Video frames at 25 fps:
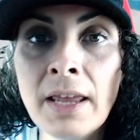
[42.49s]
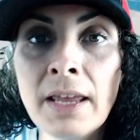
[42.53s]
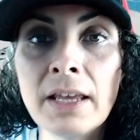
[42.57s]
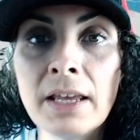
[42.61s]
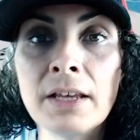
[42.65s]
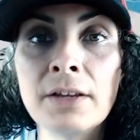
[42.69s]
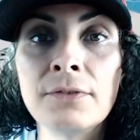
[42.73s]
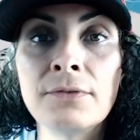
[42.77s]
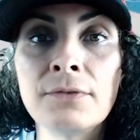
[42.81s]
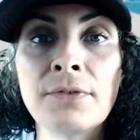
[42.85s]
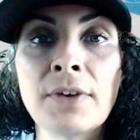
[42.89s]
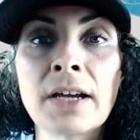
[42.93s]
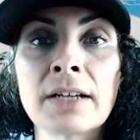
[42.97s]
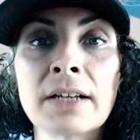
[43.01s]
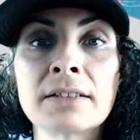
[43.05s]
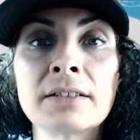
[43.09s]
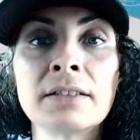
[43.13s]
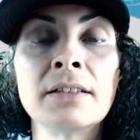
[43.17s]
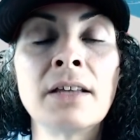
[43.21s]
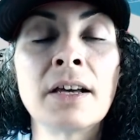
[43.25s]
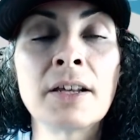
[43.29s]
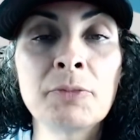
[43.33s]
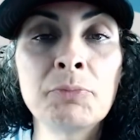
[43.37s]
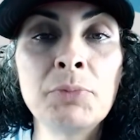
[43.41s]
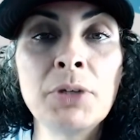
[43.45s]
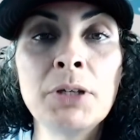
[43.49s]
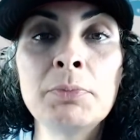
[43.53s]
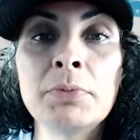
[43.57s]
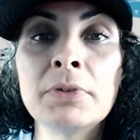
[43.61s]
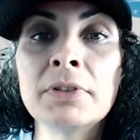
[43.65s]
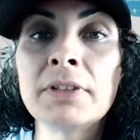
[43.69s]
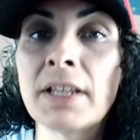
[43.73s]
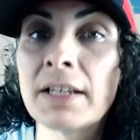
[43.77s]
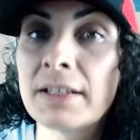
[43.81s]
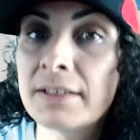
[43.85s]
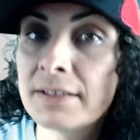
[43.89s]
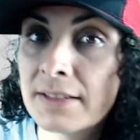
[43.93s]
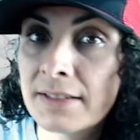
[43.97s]
In fact, a lot of people
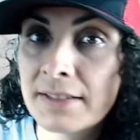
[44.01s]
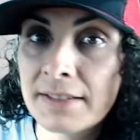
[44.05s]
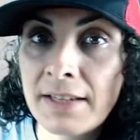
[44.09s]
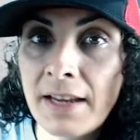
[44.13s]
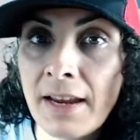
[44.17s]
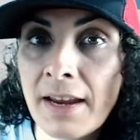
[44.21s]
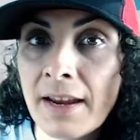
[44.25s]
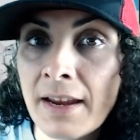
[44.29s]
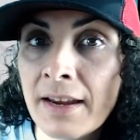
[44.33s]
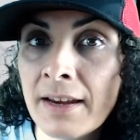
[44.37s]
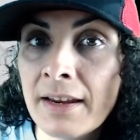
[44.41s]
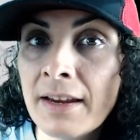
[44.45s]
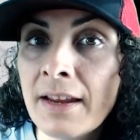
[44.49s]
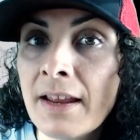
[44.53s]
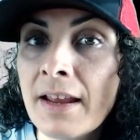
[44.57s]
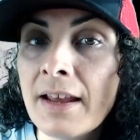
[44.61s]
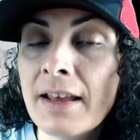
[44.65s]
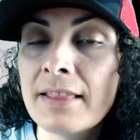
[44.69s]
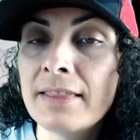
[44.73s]
like to say